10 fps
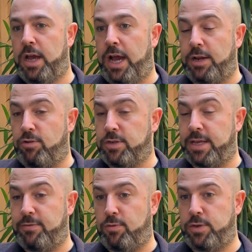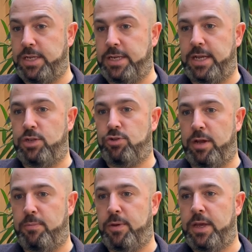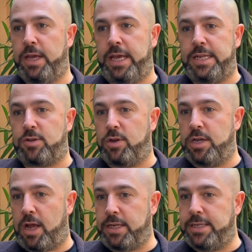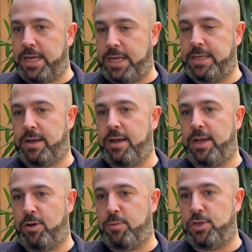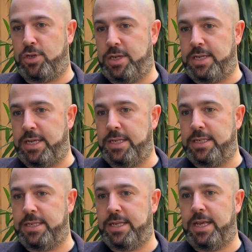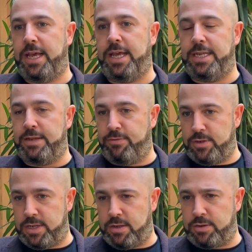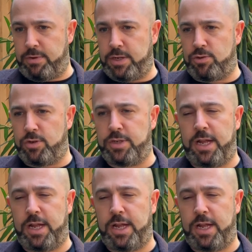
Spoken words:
And across that 14-day trip, he's got 19 dining opportunities in different styles of restaurants.